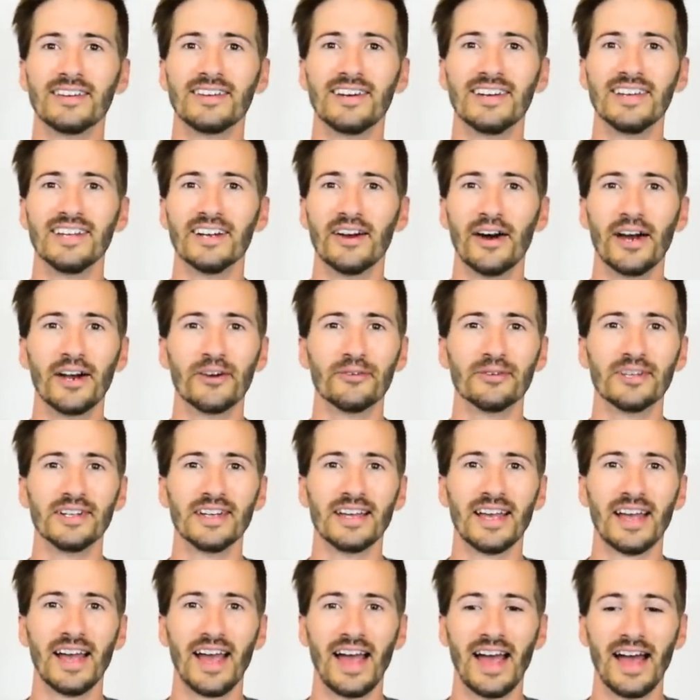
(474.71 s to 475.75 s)
You know, I don't
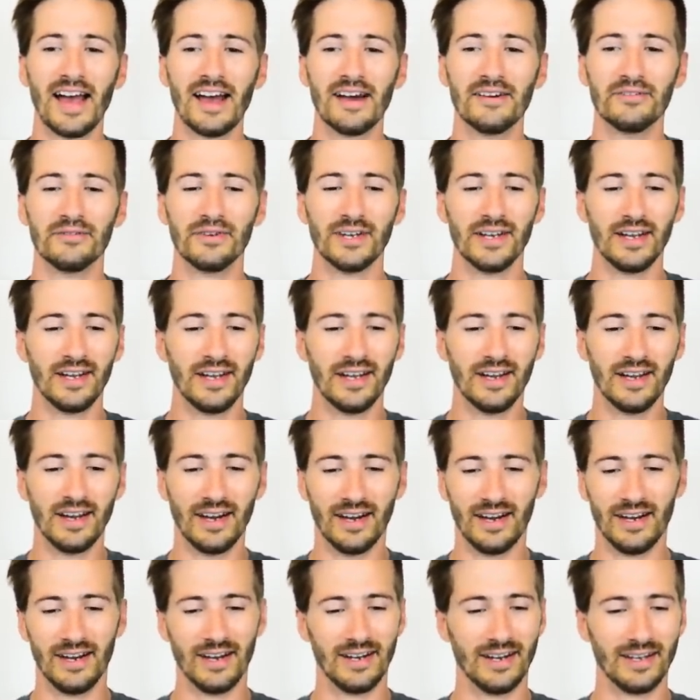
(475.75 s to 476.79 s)
really have
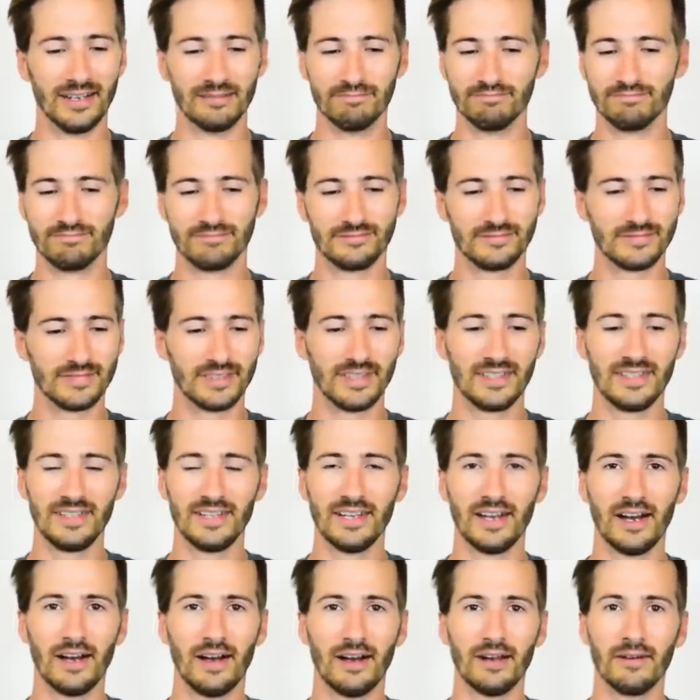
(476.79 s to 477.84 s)

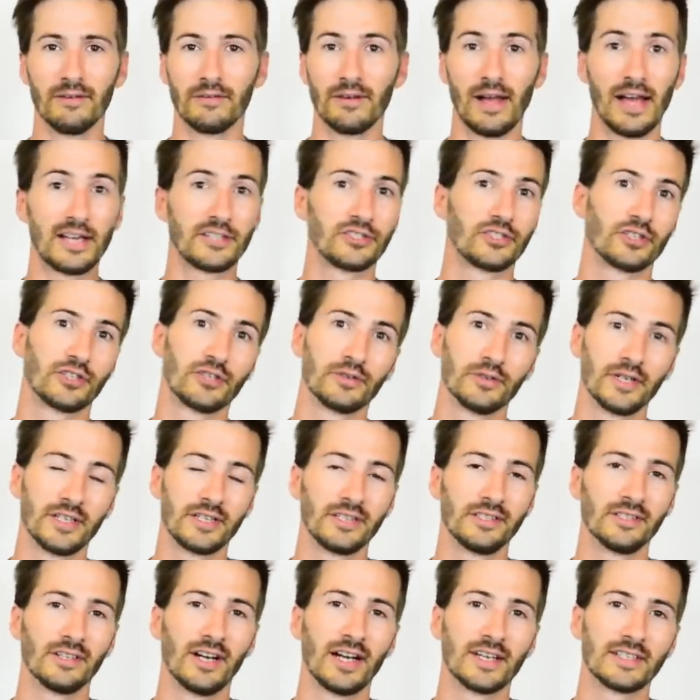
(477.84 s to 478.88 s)

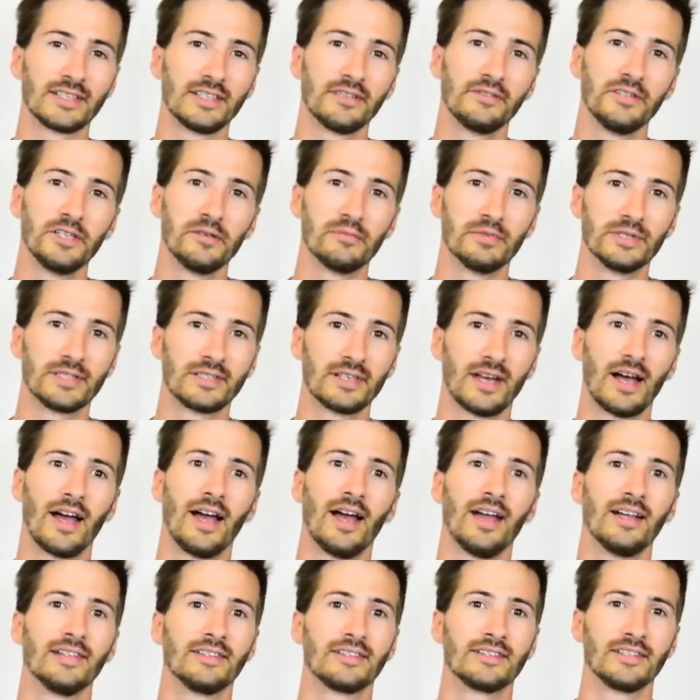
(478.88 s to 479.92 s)
extracurricular activity
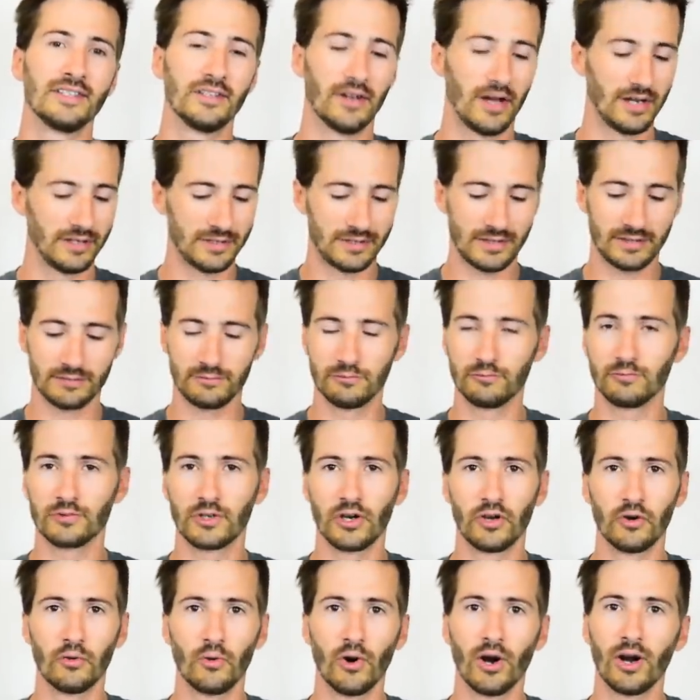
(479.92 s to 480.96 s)
besides, you know, I just
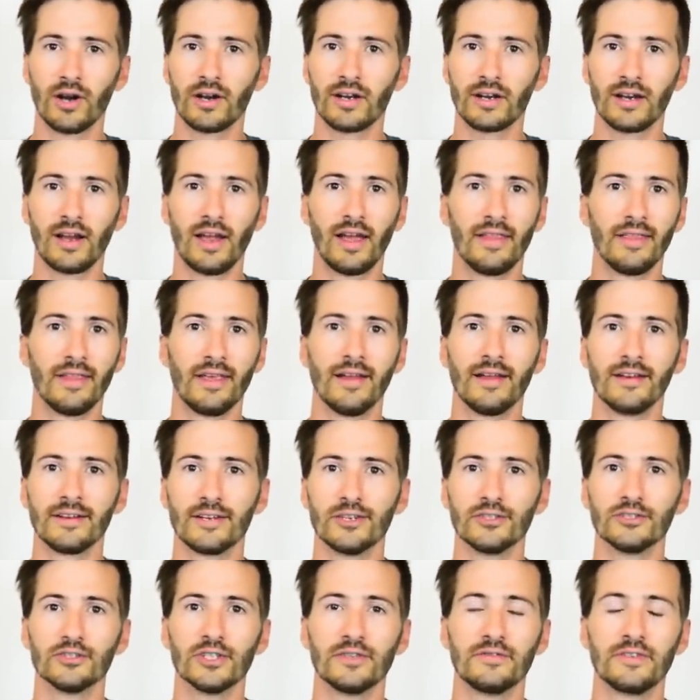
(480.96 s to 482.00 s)
go to work and then
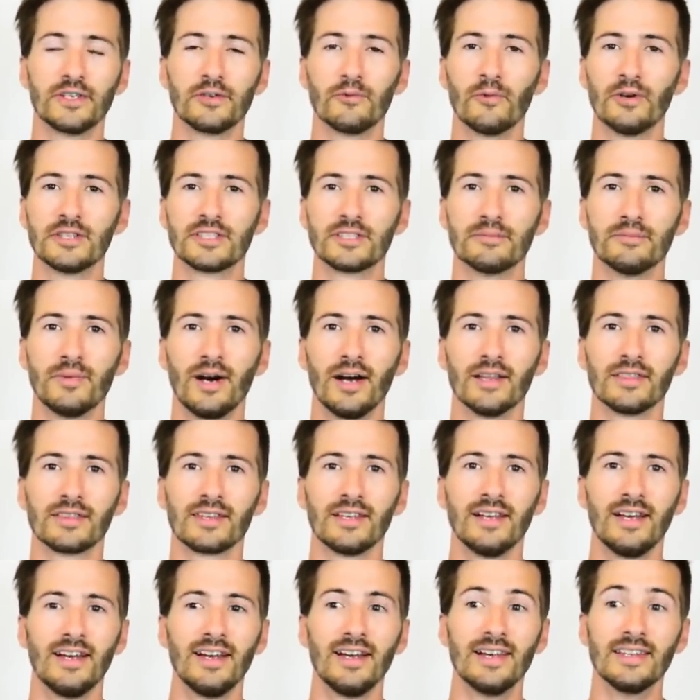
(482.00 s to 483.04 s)
go drifting once a month.
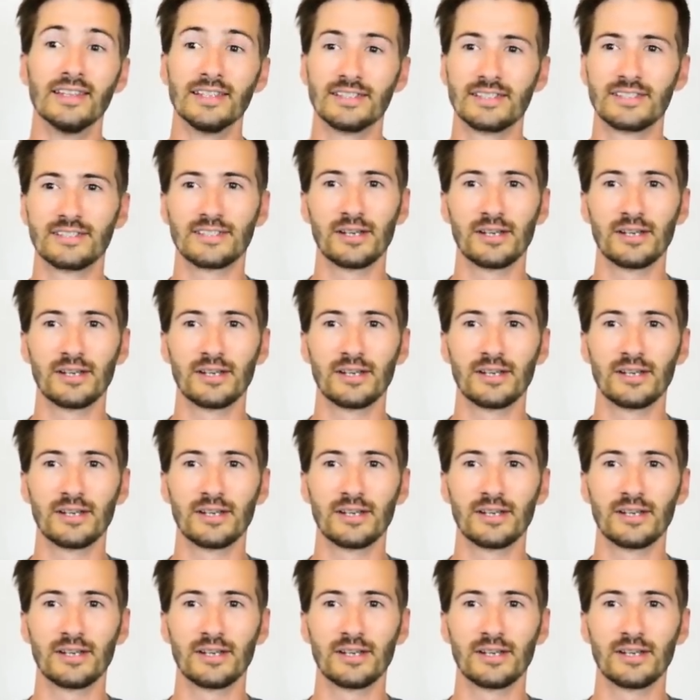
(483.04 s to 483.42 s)
This is